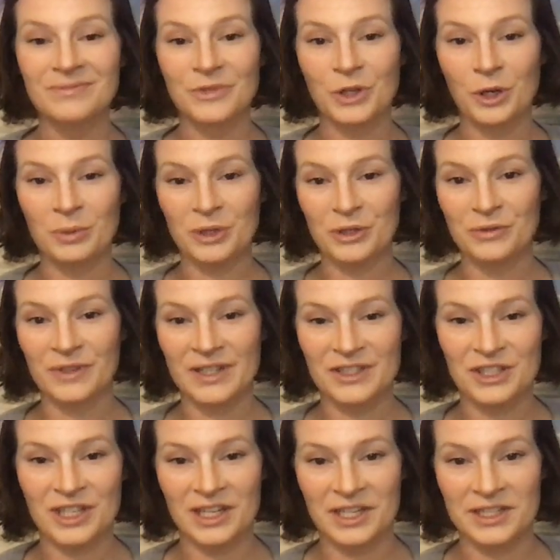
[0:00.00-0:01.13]
Dobro
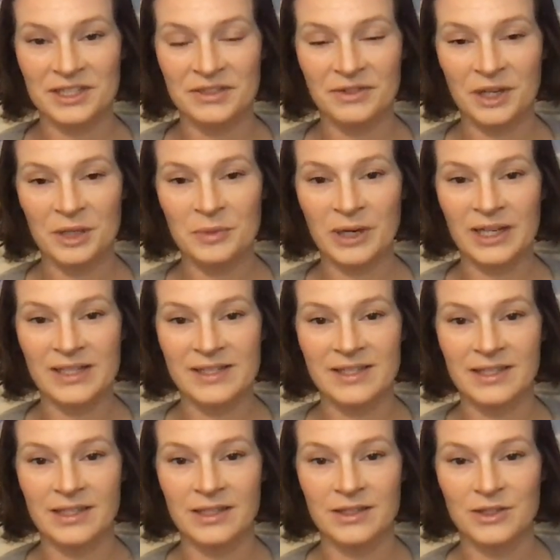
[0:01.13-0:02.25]
Vece, Divine
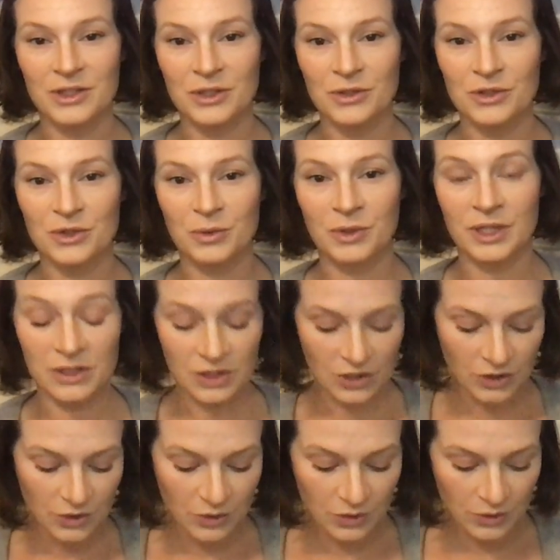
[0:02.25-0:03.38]
Pisces
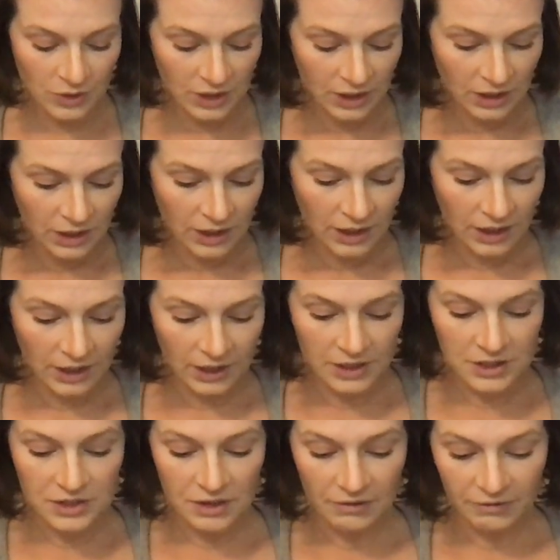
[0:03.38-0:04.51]
222. It
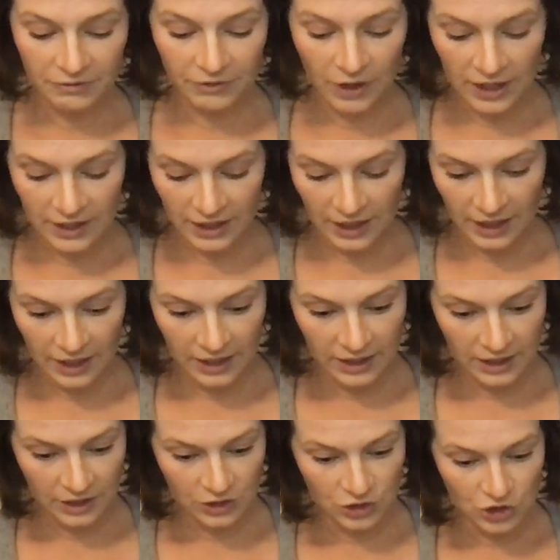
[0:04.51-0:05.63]
is
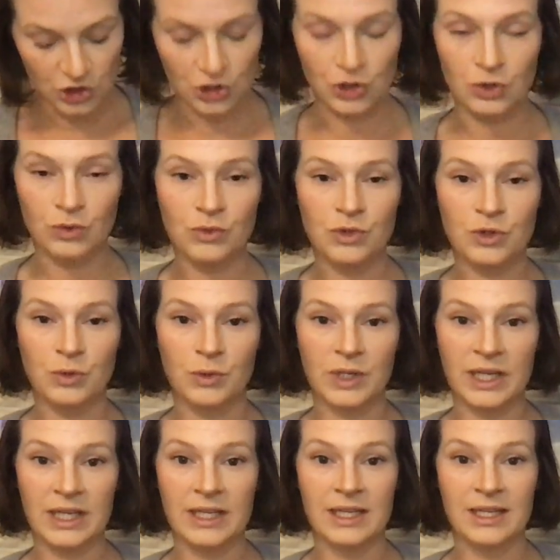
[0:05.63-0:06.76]
Friday, June
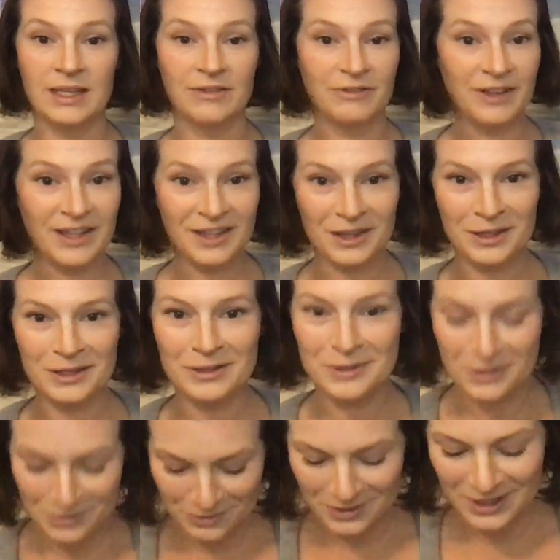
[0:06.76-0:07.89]
25th,
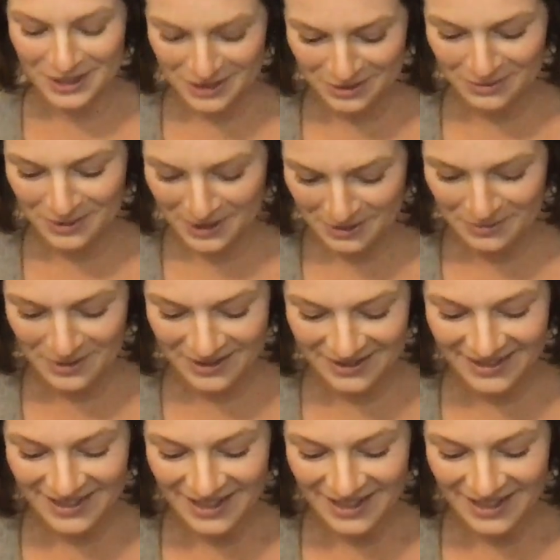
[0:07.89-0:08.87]
2021.